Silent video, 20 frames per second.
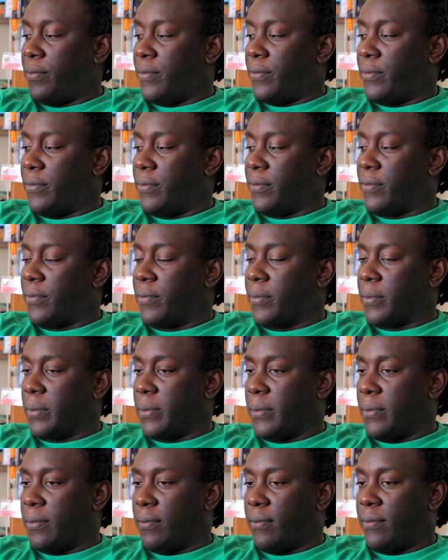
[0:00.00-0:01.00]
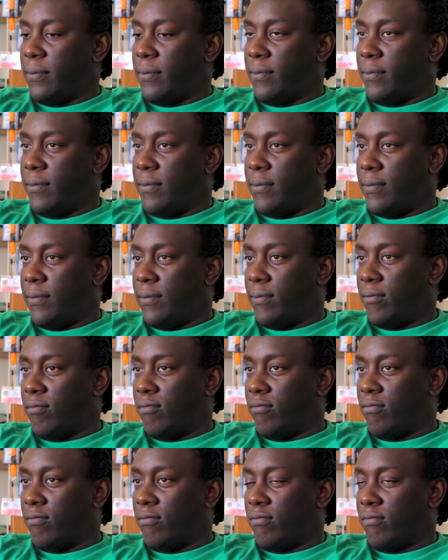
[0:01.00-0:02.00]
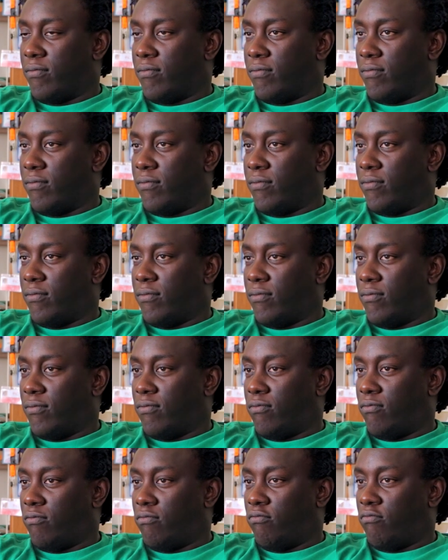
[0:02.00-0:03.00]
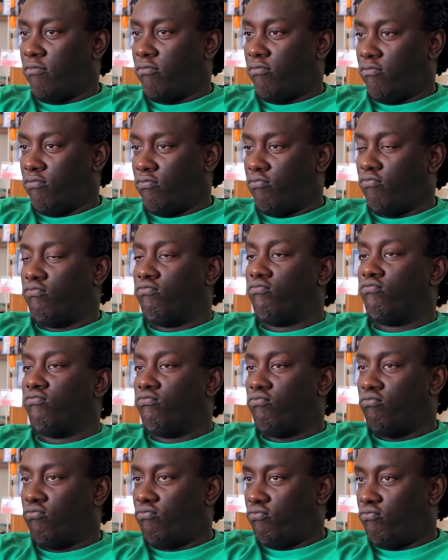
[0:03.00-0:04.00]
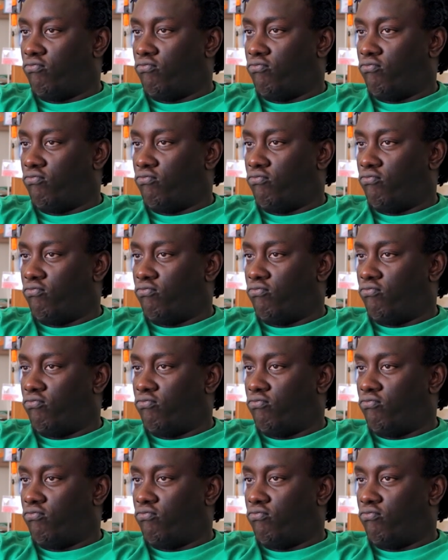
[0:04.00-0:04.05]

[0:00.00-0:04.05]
[no speech]